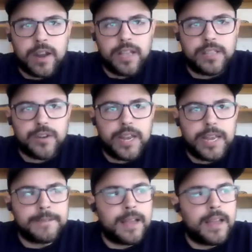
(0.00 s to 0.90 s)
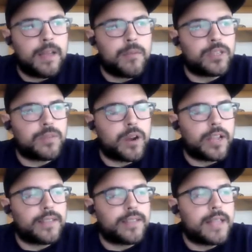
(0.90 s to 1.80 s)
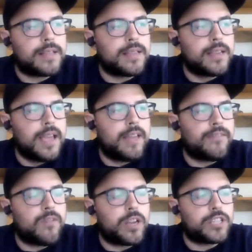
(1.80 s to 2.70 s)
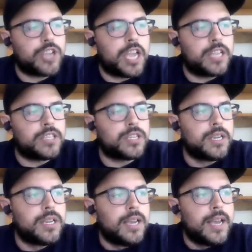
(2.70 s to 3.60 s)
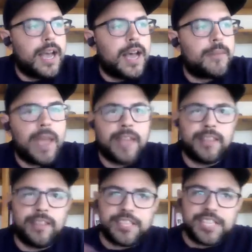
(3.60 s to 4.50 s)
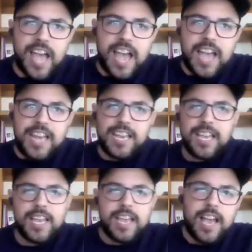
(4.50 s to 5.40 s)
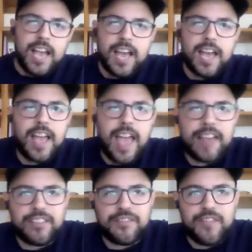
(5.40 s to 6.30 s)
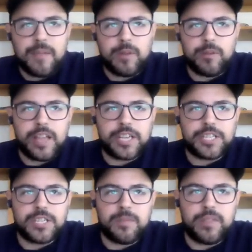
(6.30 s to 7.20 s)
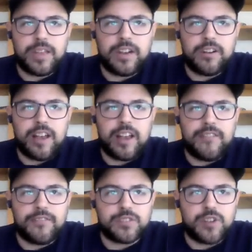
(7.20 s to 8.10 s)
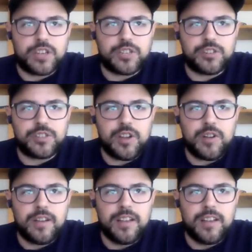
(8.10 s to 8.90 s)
and trading emerging market debt and foreign exchange. And then the side, had this family relationship with internet infrastructure. So